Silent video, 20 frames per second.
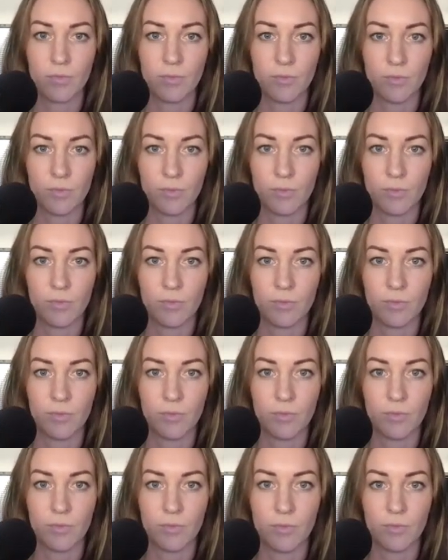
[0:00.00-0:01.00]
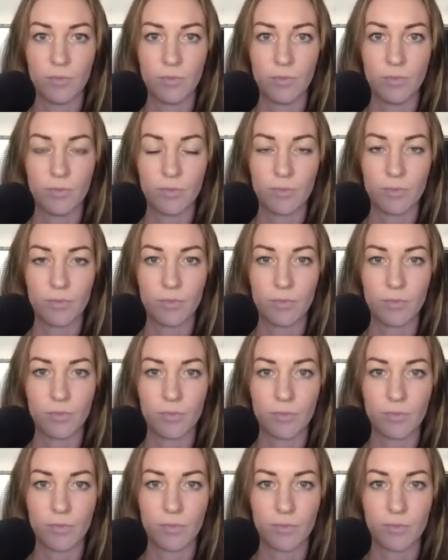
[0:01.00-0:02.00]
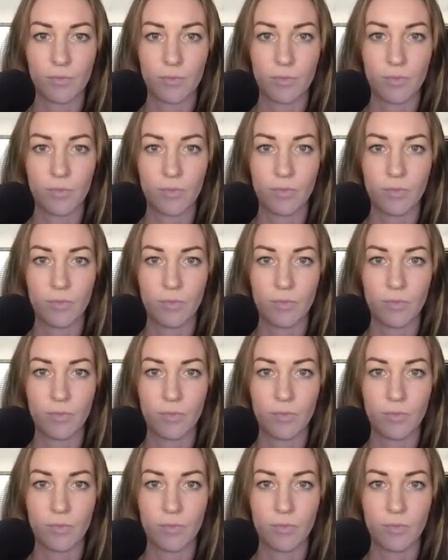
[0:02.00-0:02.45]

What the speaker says: [no speech]